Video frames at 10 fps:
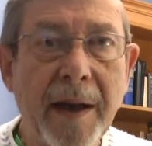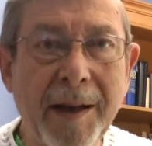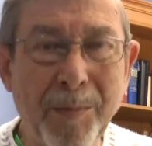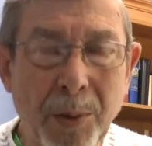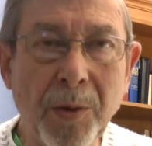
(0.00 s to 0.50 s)

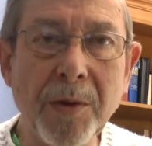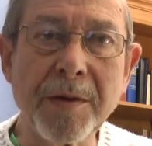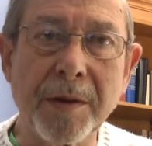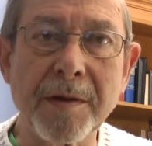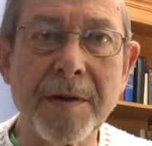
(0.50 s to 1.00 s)

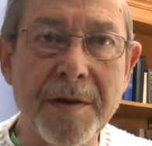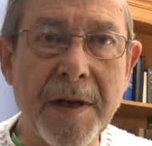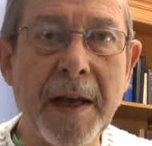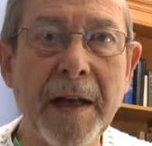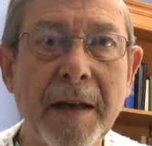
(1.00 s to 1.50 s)
important to
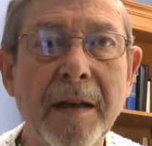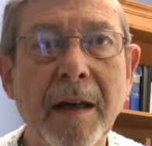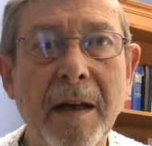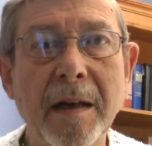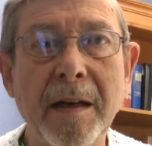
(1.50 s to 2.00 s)
say
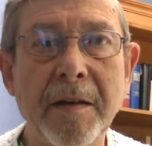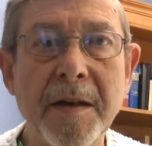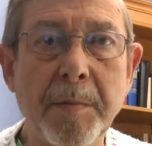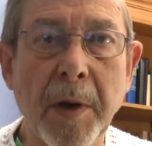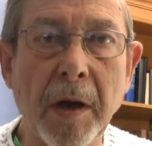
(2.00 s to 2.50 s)
in
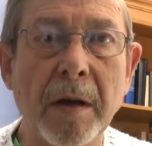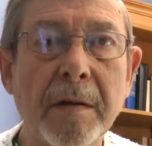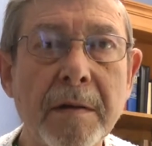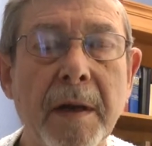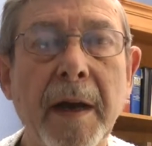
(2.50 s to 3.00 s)
this blog
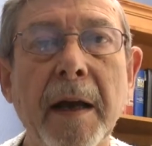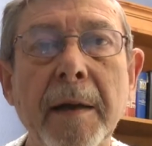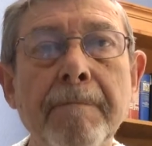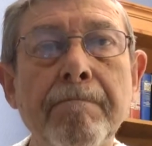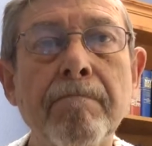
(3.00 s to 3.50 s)
today.